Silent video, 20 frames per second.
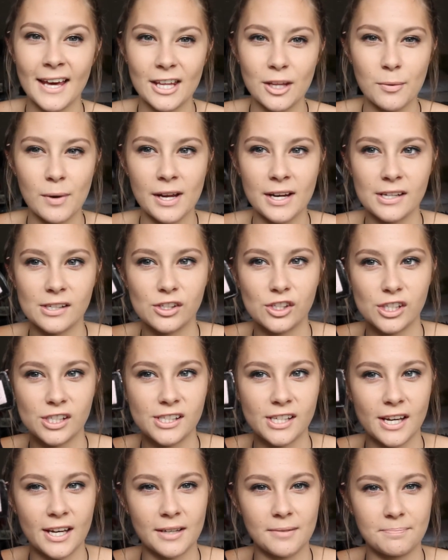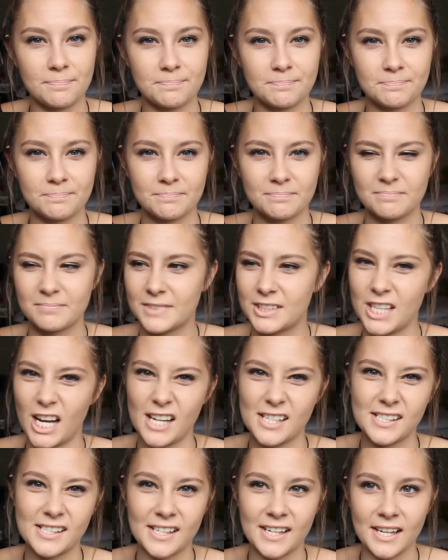the other one is just a
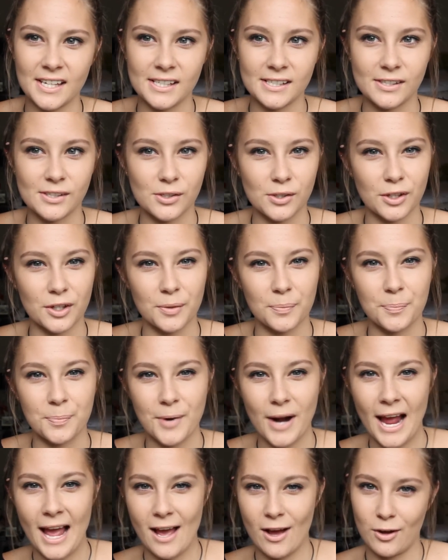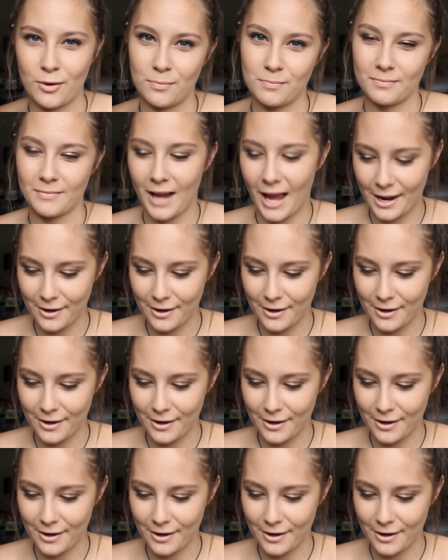dusky sort of brown.